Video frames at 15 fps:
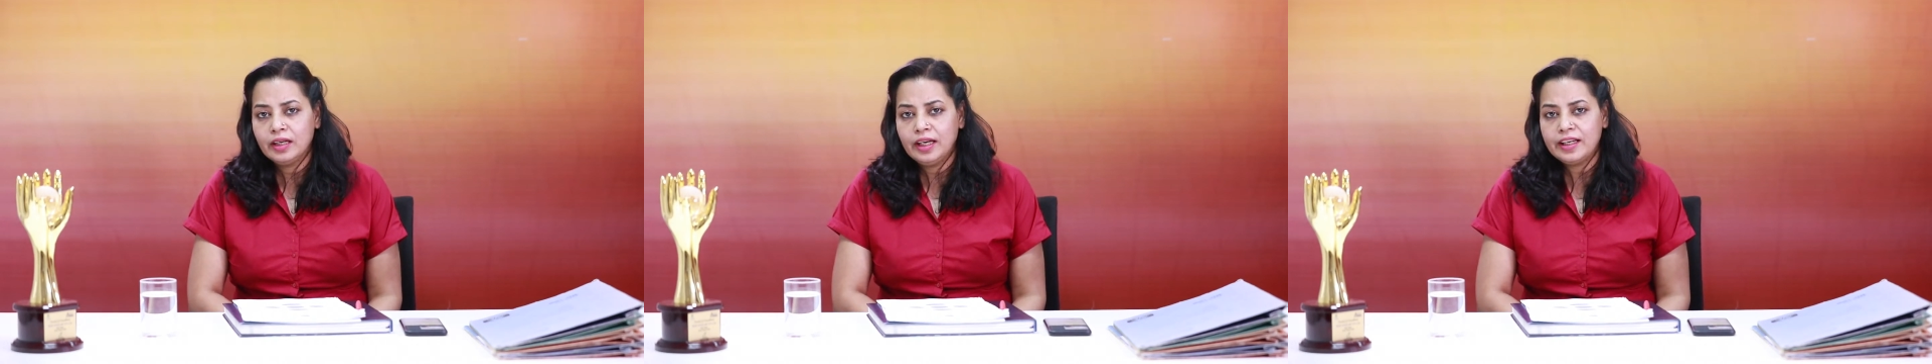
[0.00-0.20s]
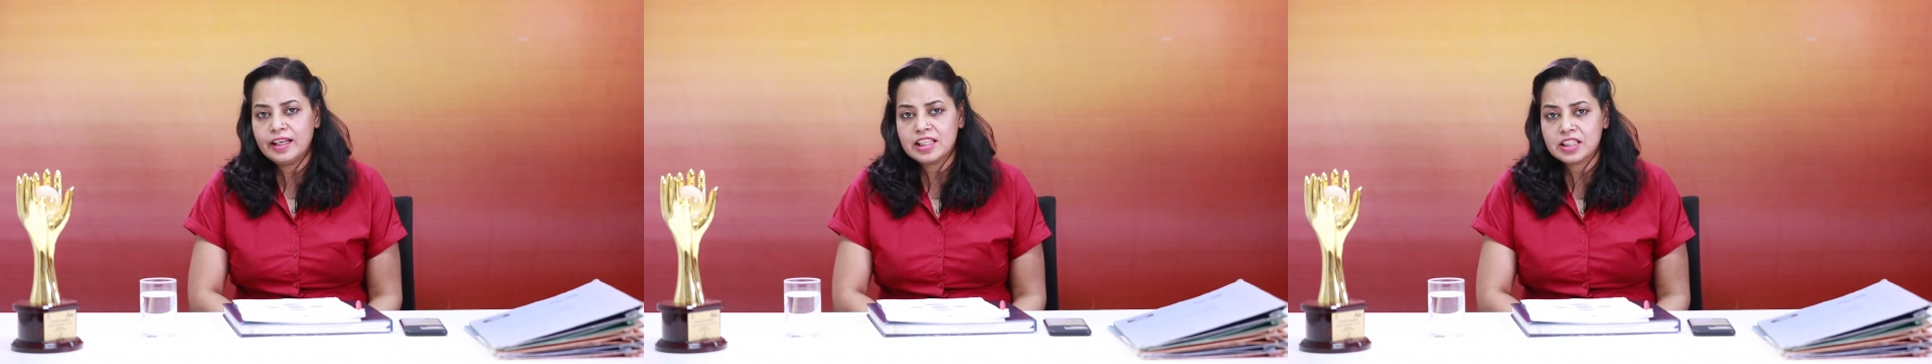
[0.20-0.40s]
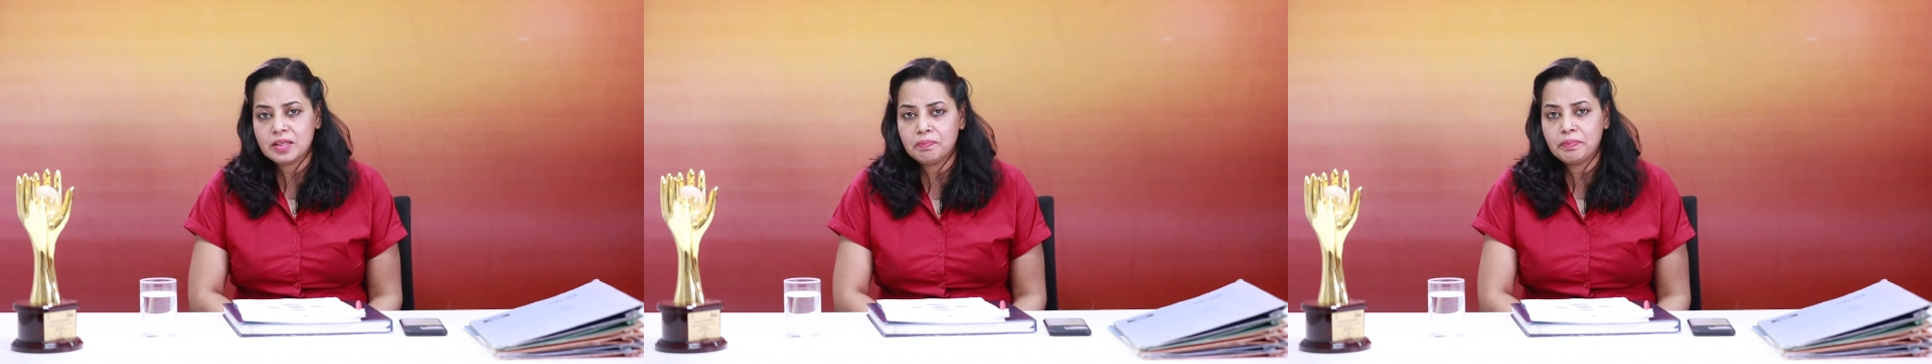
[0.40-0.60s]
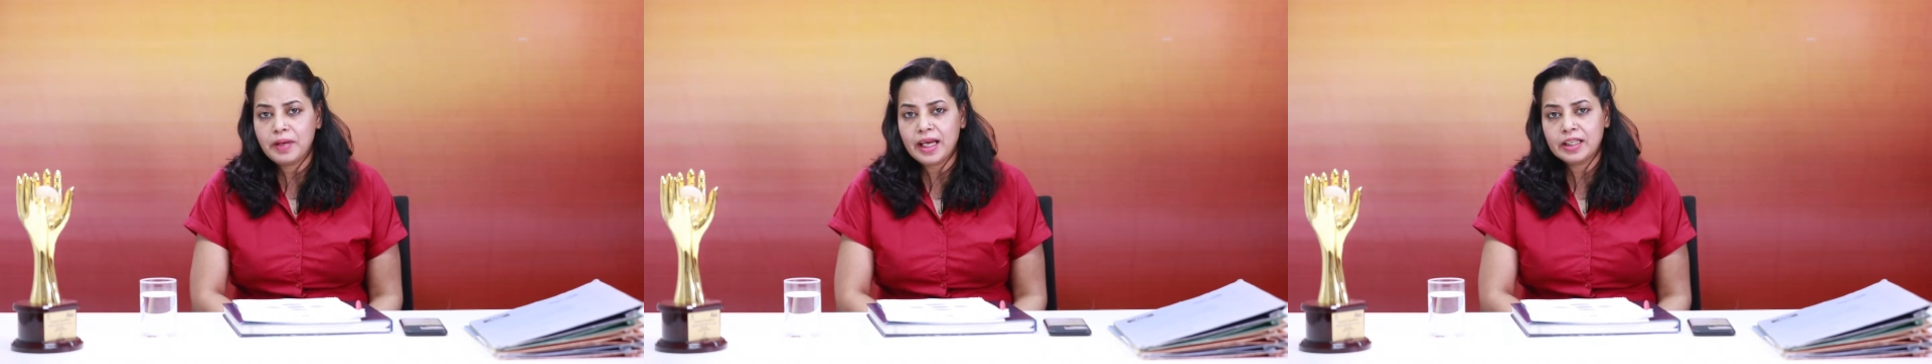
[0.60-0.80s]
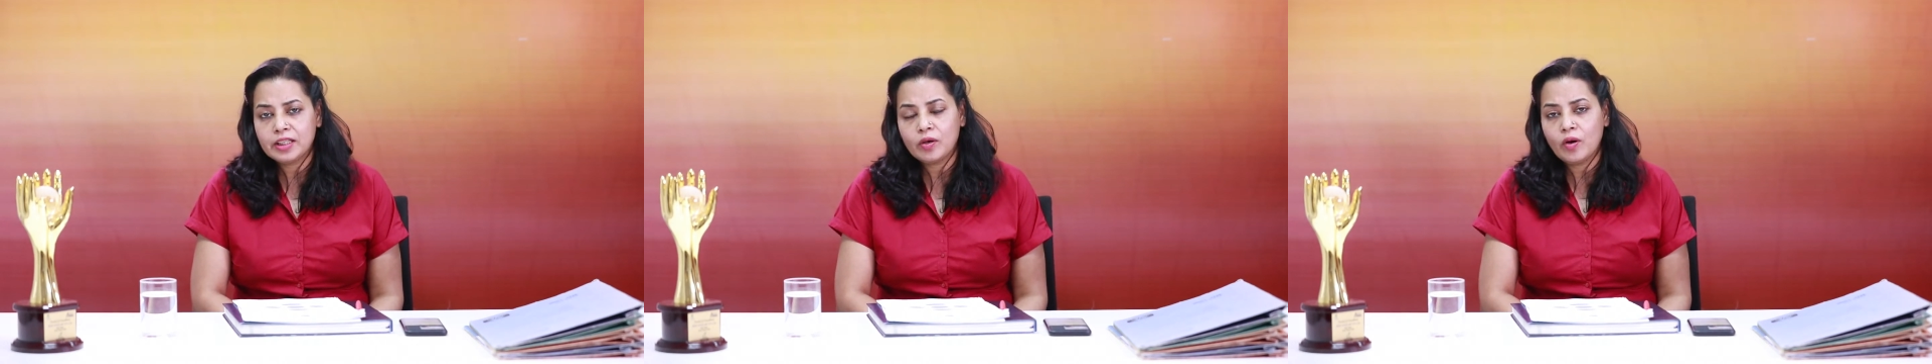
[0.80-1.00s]
It has
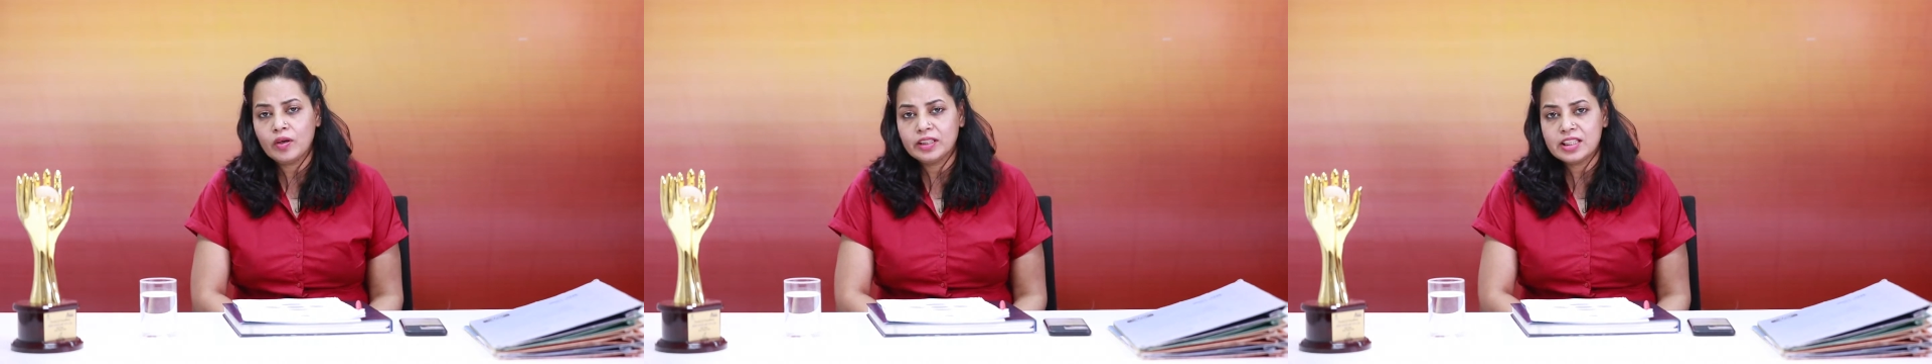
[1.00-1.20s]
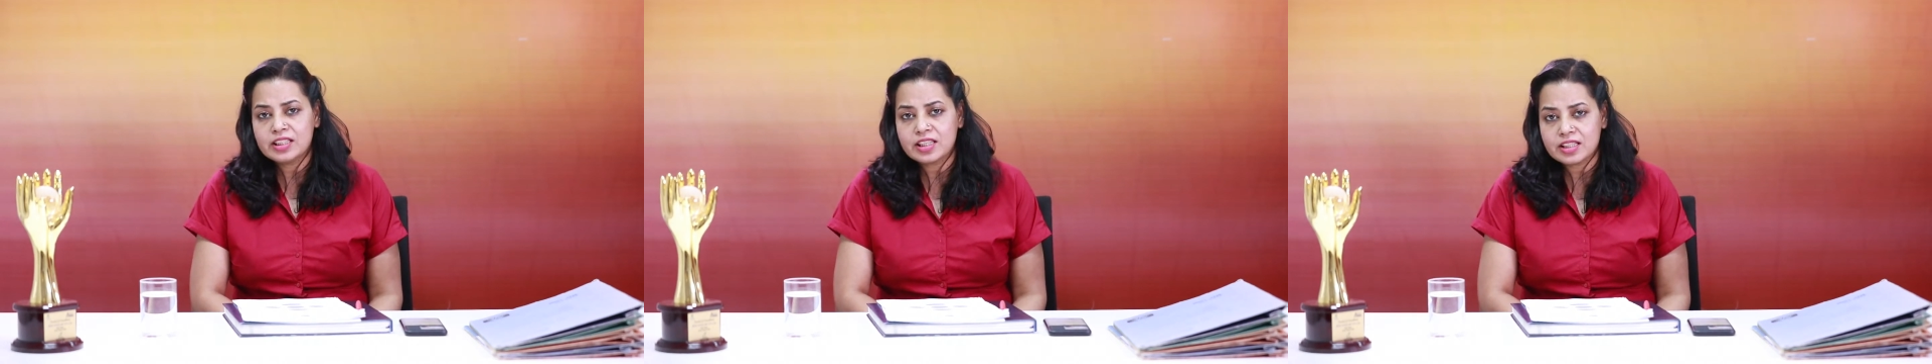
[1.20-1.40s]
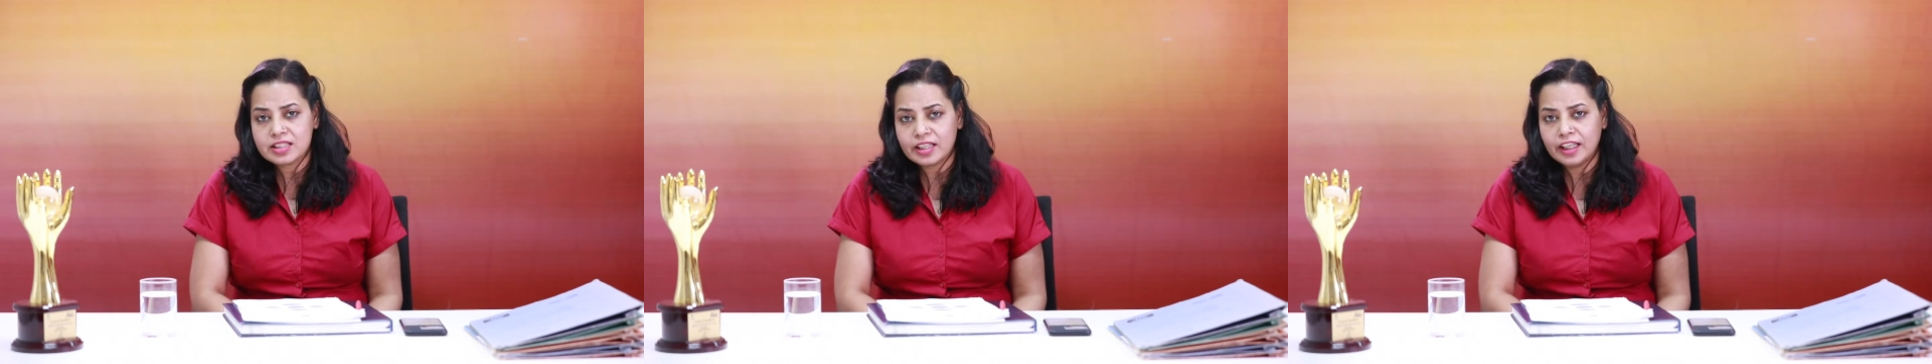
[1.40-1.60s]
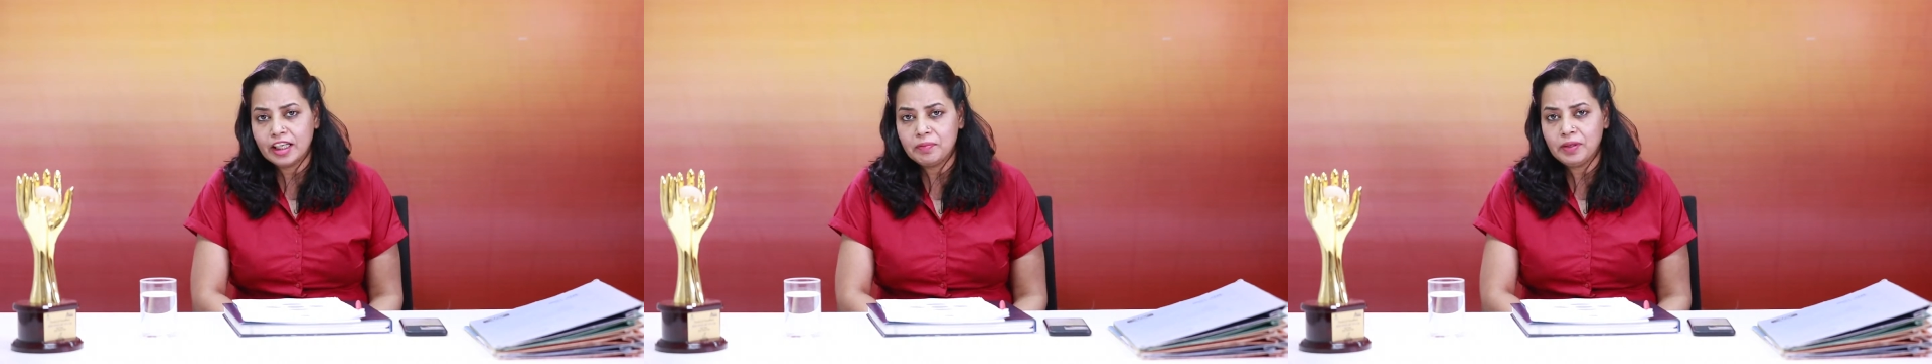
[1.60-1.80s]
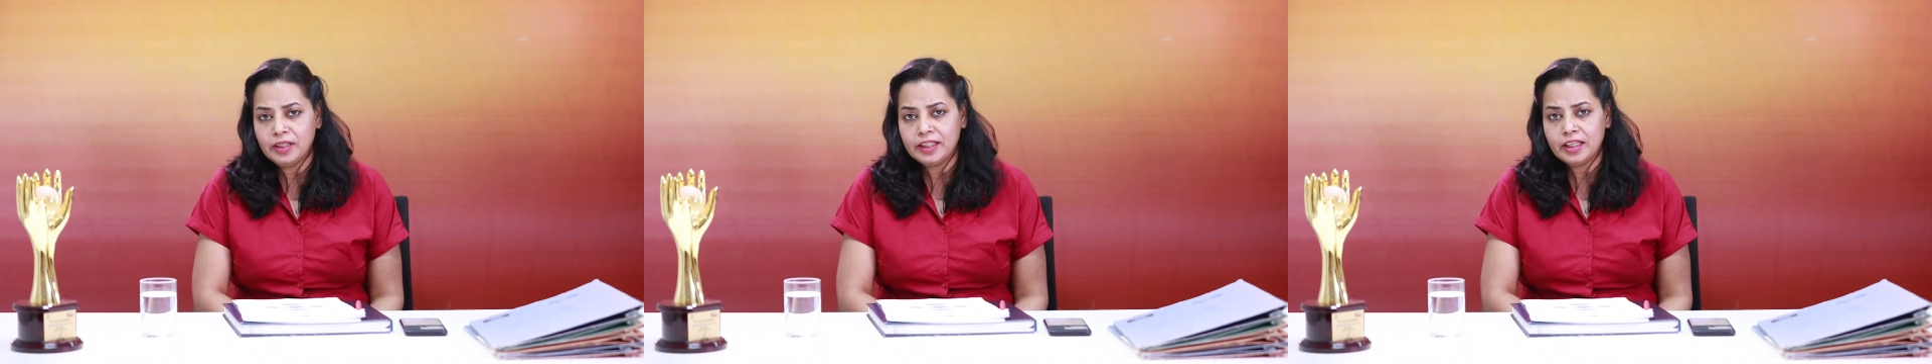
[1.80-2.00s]
impact on its
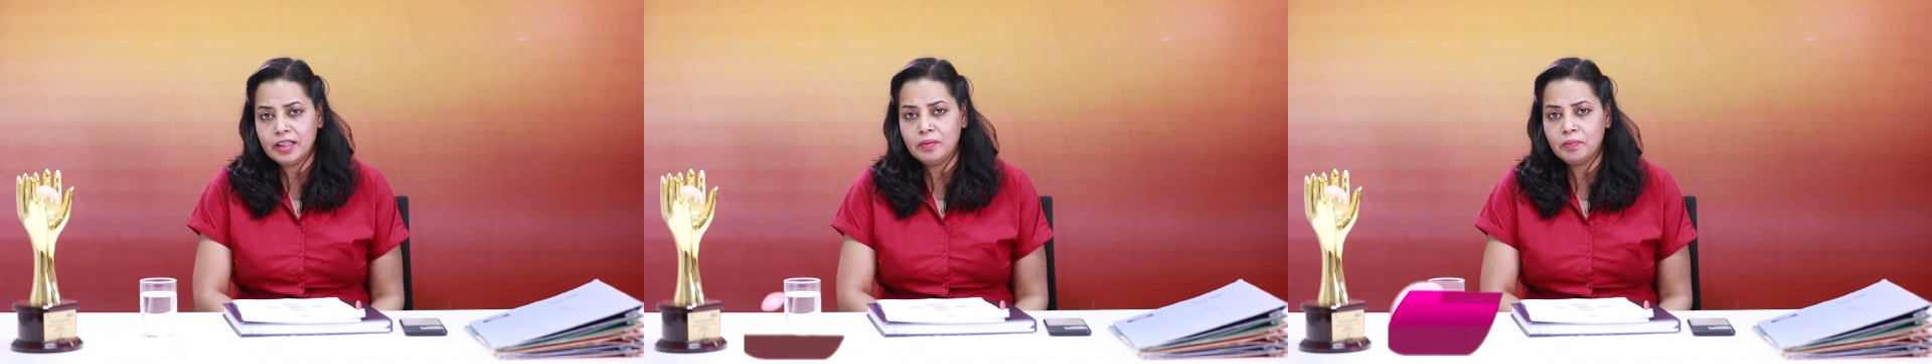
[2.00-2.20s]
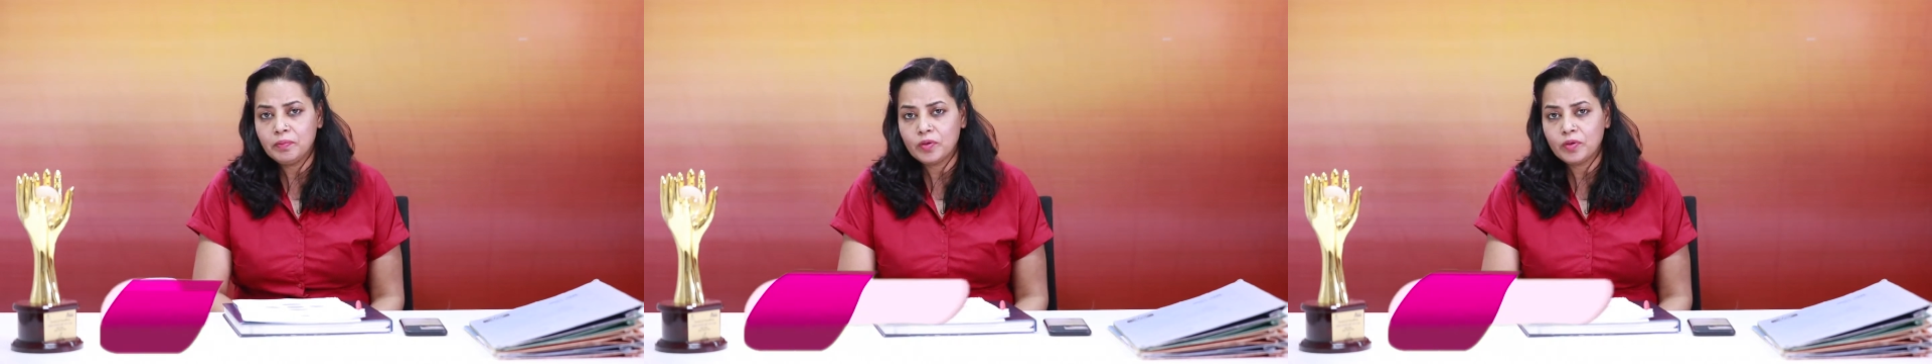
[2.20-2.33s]
sustainability,